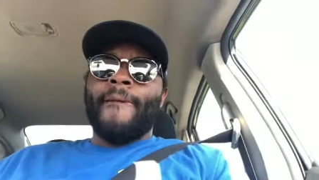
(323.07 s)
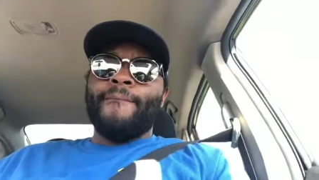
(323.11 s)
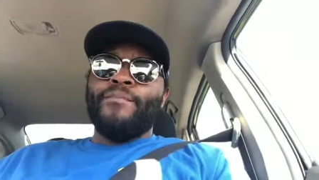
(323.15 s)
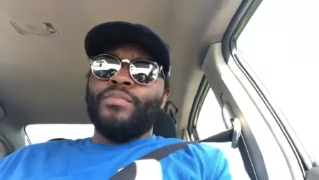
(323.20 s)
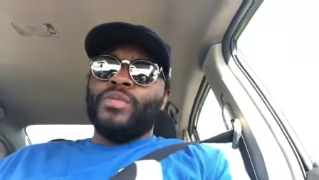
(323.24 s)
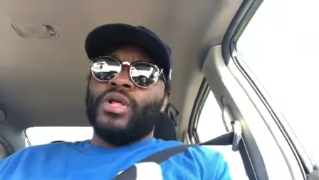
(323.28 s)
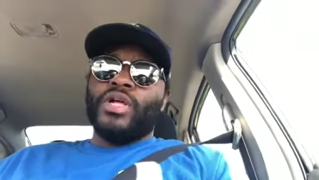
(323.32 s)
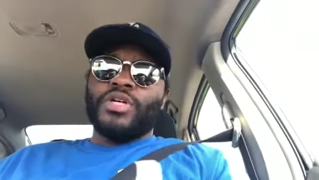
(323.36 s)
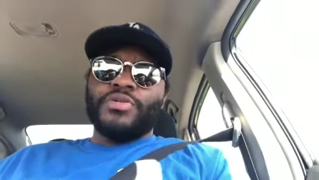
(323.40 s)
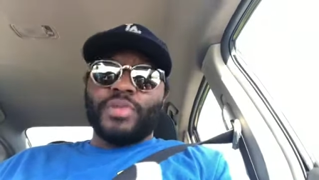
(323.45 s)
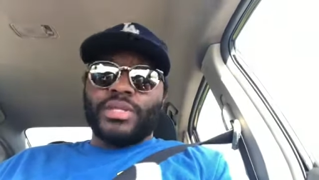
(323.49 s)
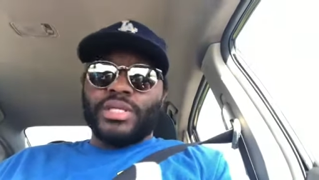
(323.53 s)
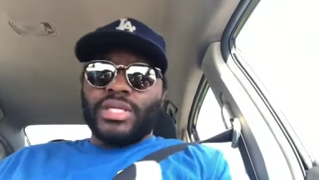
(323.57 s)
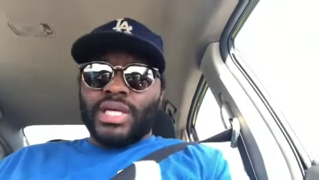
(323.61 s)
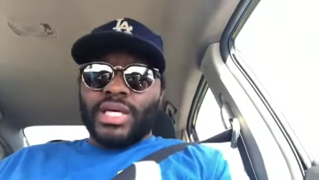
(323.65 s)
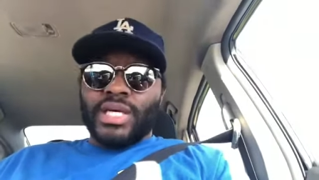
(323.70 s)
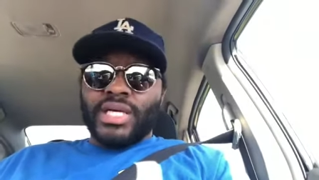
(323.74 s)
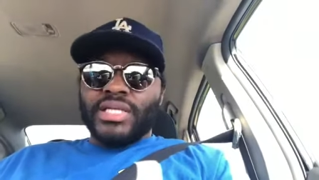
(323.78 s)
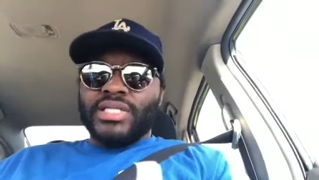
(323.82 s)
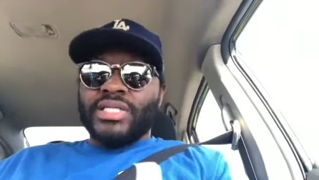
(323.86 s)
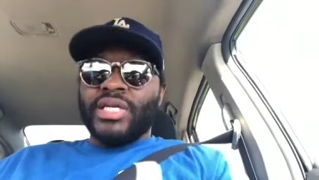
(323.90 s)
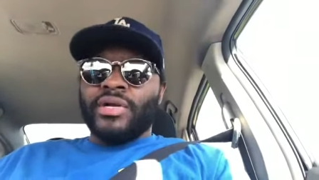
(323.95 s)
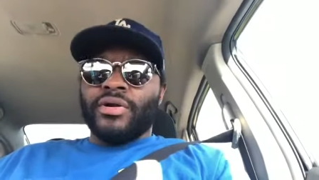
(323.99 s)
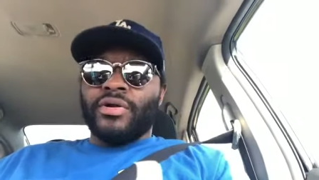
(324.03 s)
You know, especially a
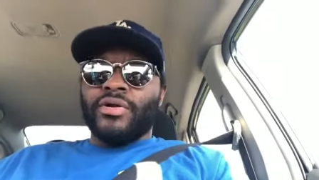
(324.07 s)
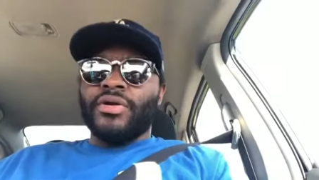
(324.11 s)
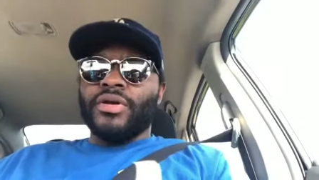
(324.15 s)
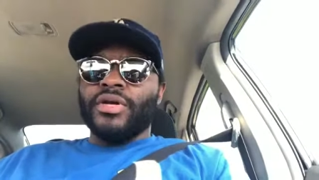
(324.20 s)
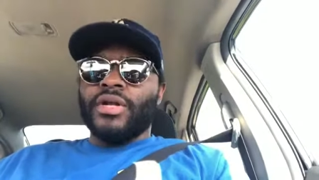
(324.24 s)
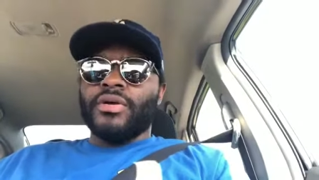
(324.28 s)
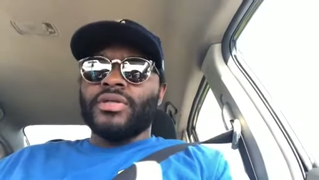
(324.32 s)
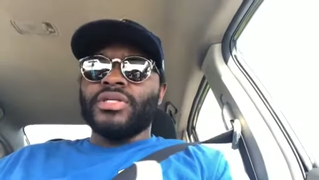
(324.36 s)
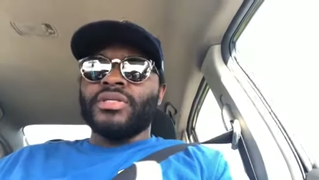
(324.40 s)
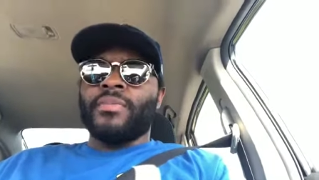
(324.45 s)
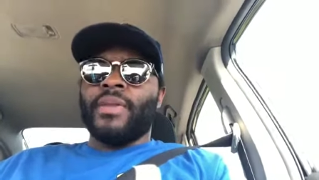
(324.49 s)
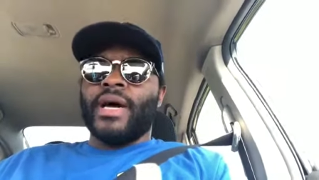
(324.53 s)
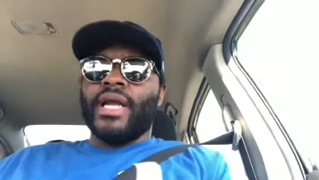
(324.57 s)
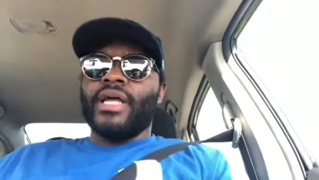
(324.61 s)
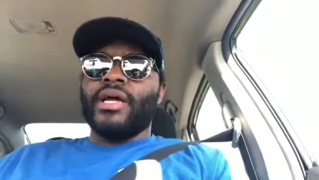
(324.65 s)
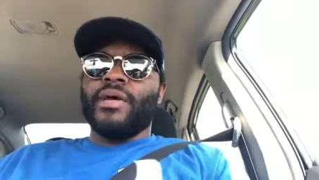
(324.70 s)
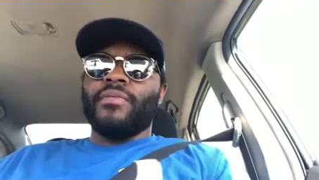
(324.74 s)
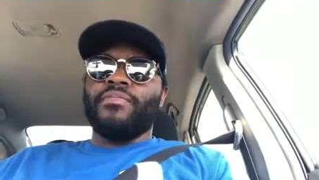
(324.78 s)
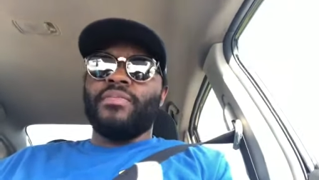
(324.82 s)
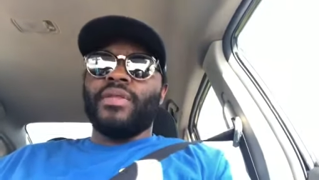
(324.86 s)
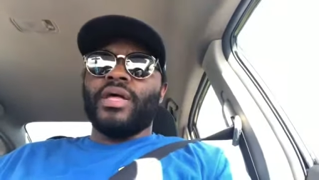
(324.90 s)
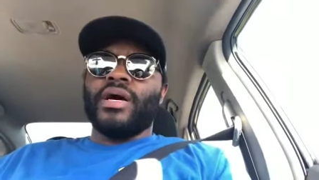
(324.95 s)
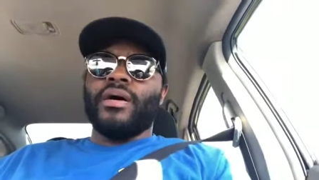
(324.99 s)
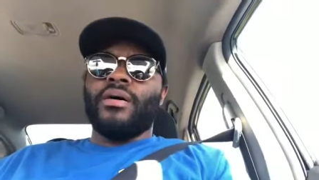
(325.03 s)
good center. You know, somebody up
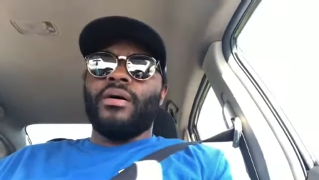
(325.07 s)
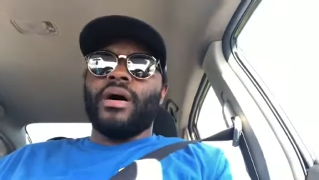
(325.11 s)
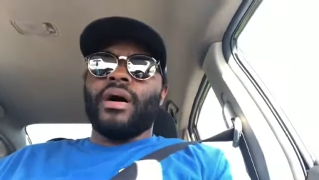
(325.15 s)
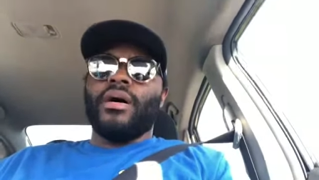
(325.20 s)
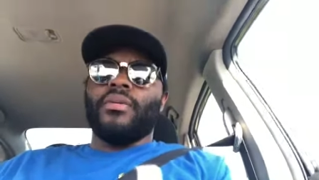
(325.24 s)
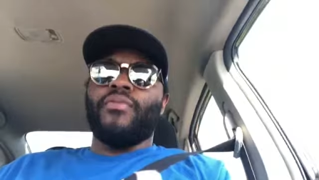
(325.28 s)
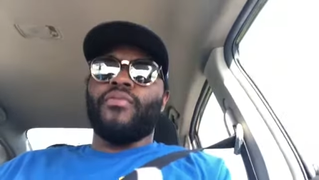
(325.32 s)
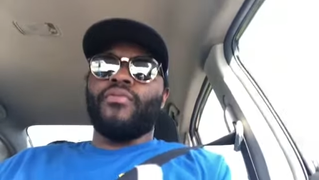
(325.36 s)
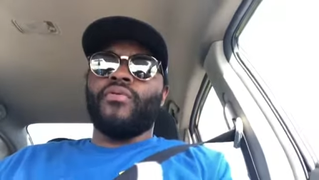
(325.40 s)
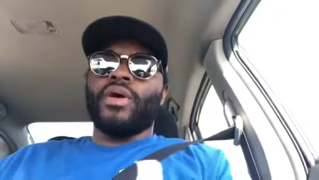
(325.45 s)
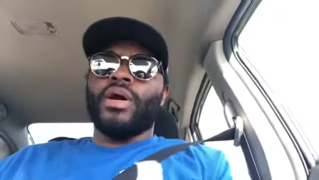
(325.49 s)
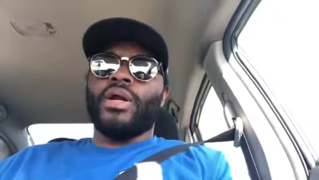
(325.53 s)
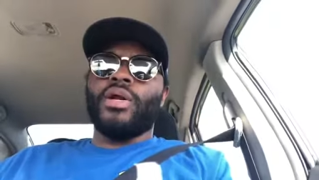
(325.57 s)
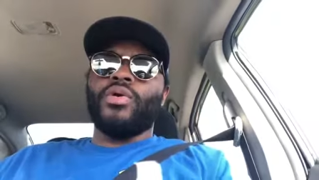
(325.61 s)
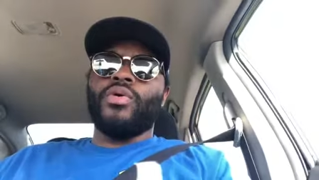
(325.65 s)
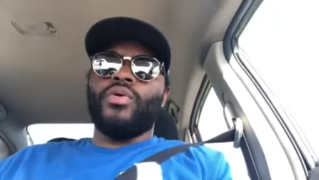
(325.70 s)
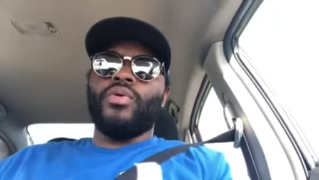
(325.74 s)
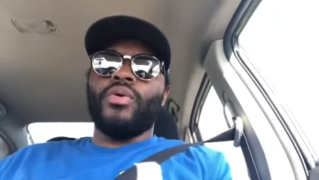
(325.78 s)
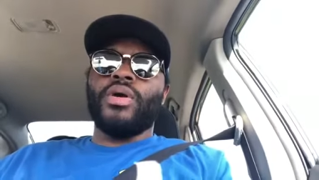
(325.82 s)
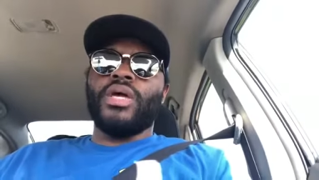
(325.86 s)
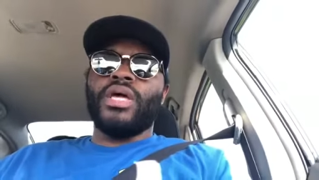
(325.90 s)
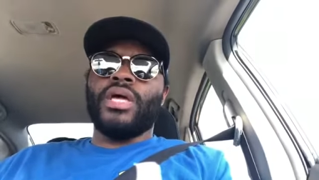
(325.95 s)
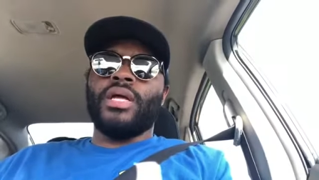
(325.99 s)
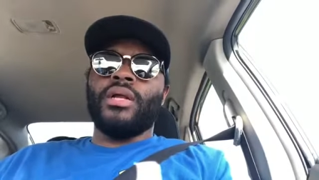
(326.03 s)
uh, up front
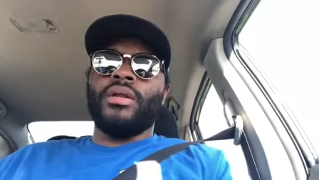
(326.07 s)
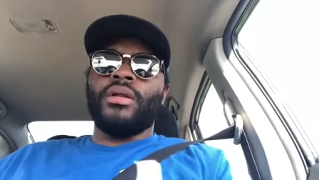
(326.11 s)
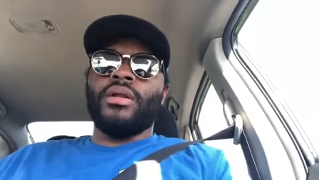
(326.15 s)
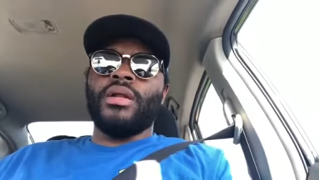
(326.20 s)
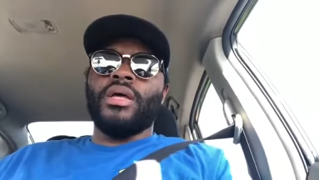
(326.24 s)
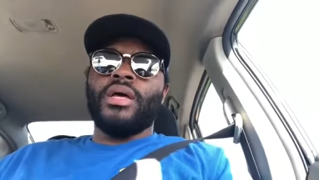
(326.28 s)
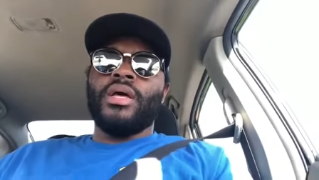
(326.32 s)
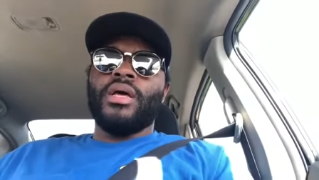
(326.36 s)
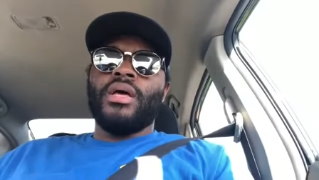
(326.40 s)
who can,